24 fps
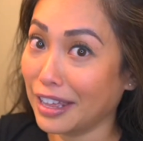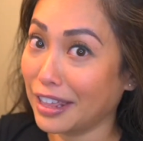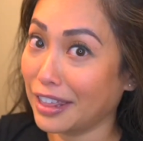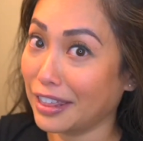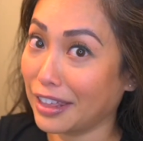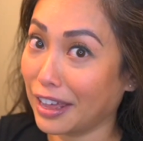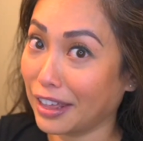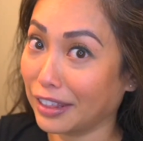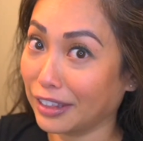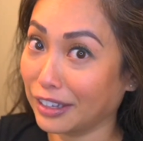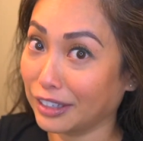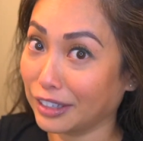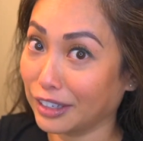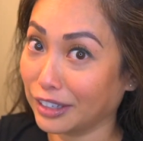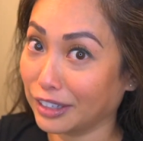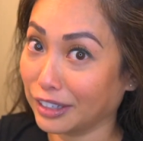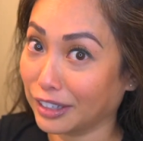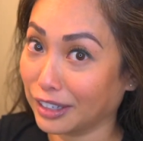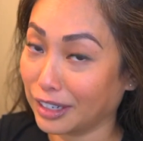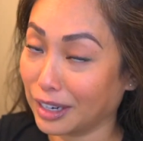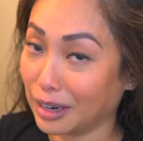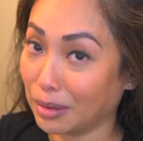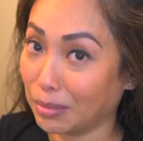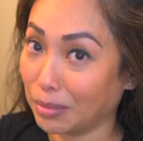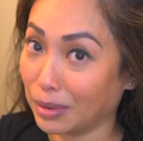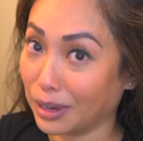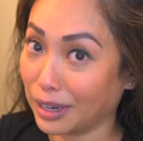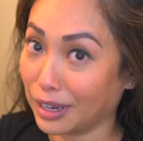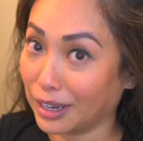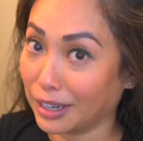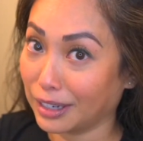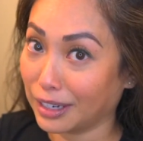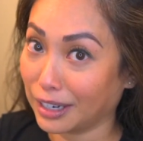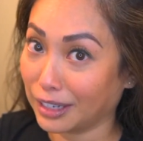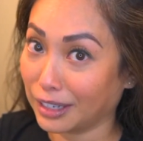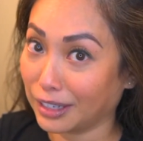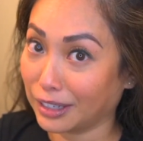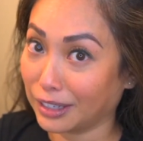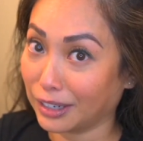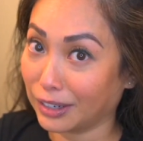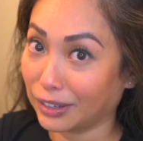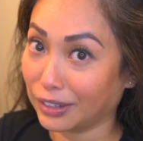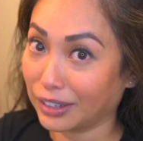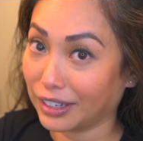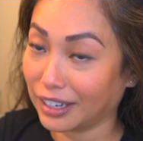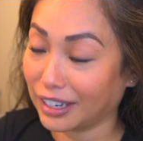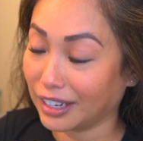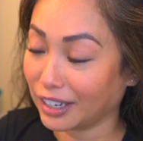that this is gonna be
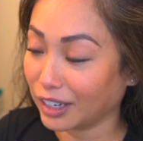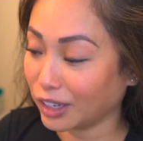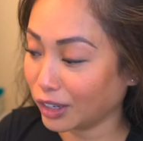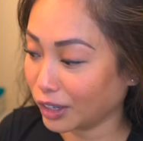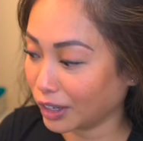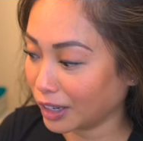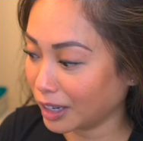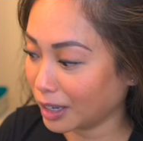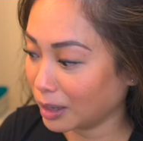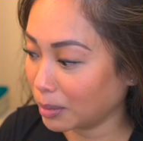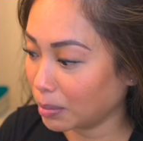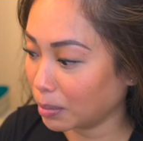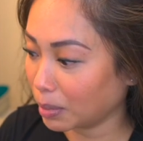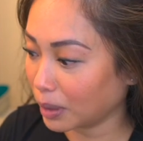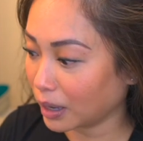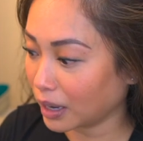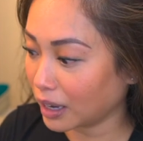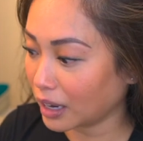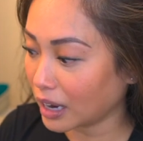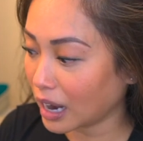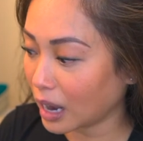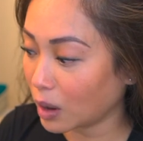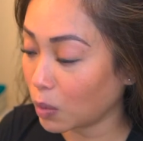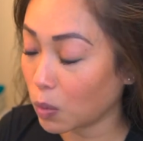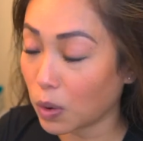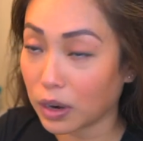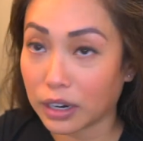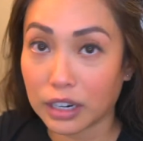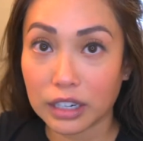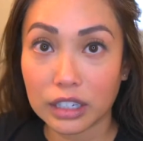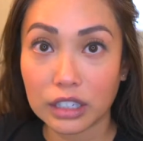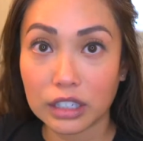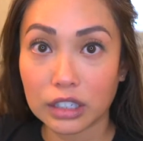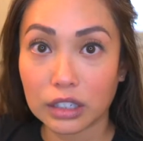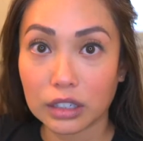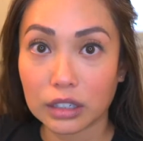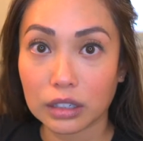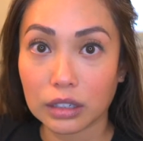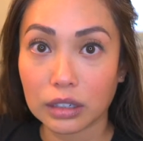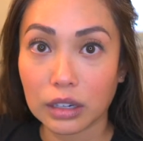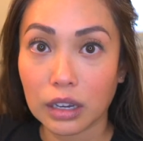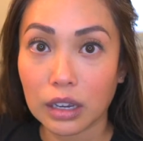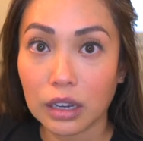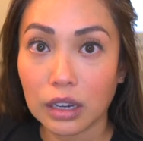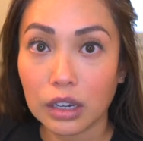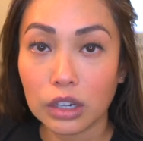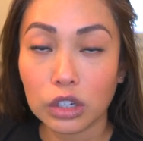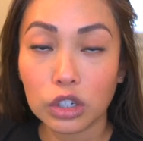necessarily good, but I wanted to
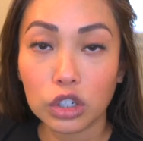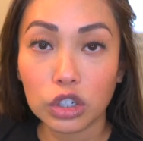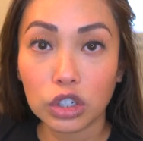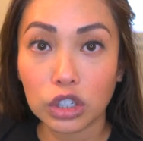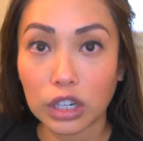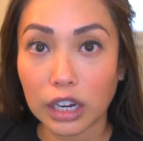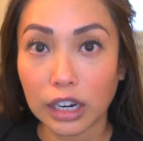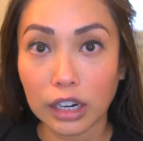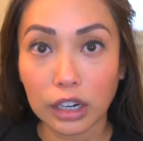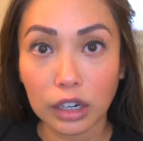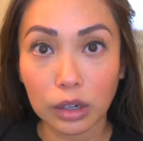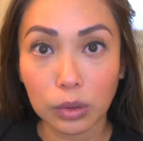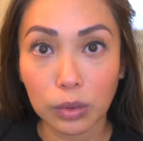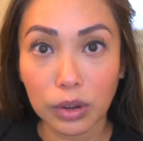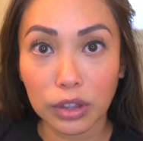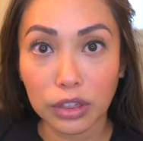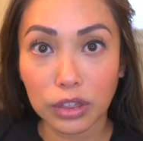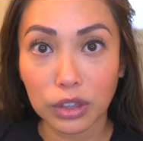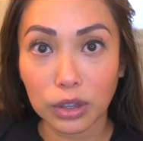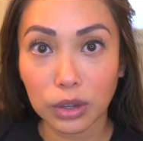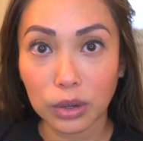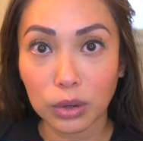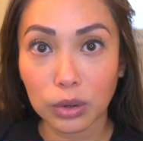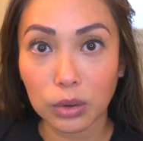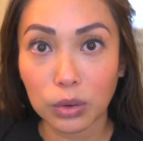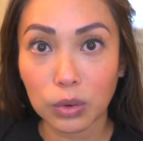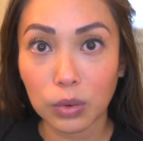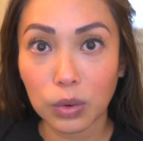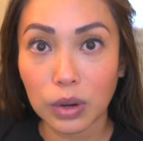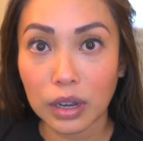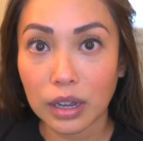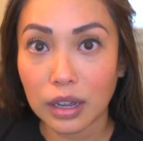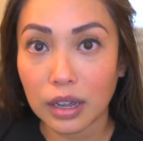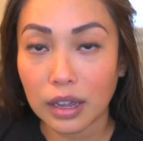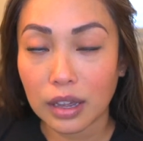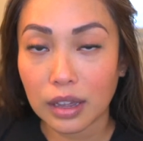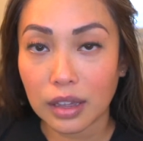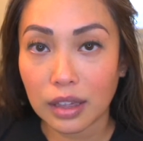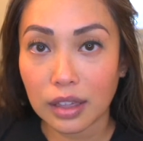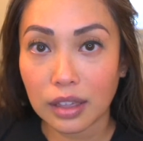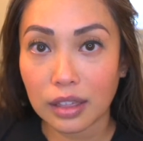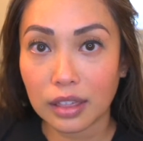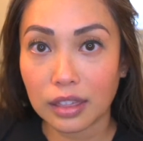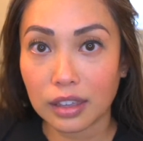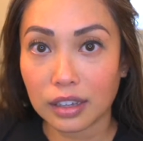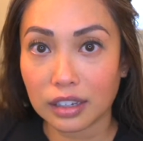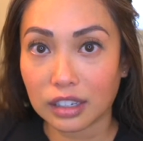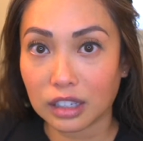share with you
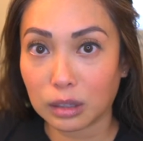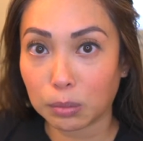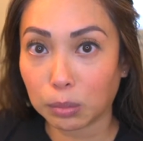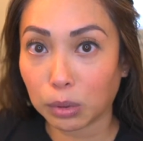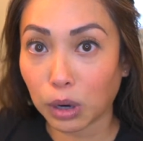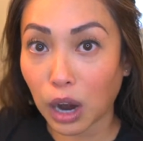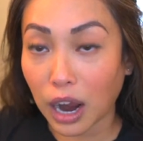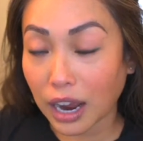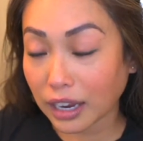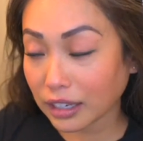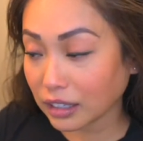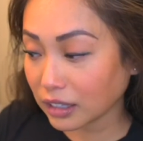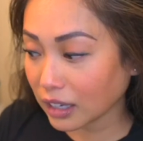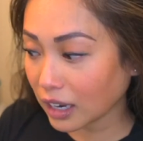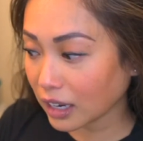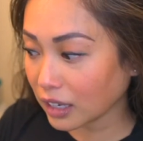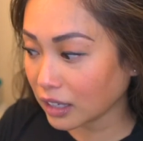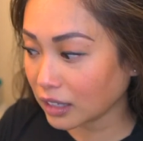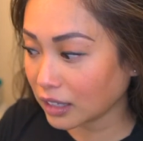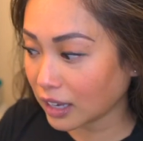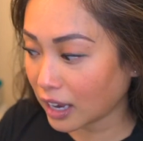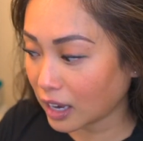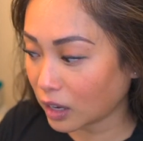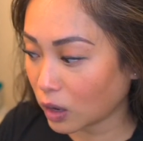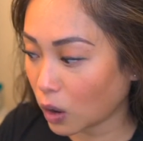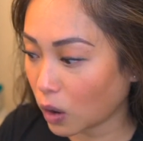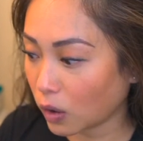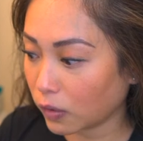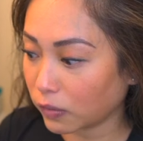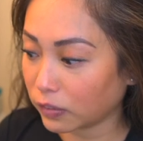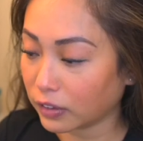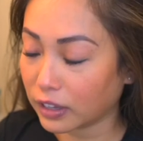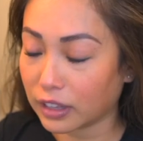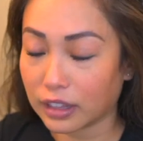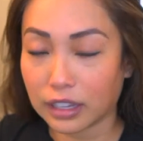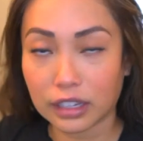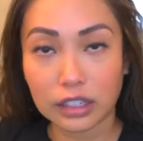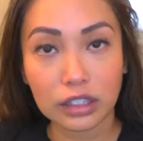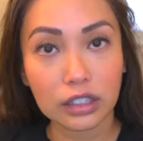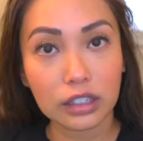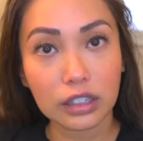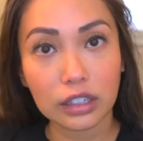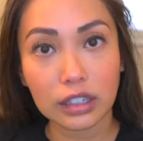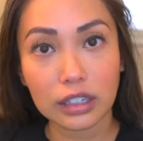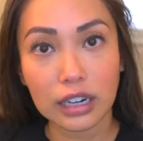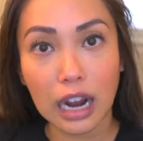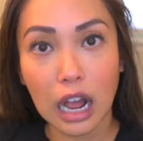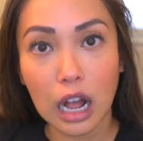this process, and hopefully this
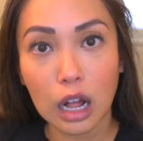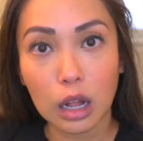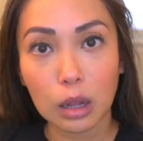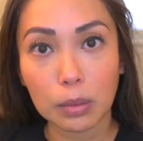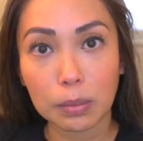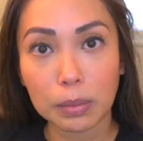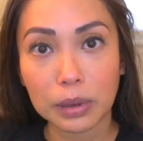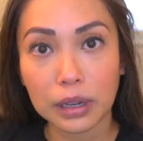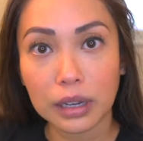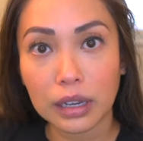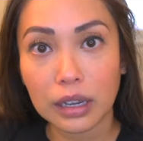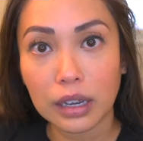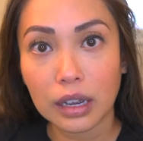could help.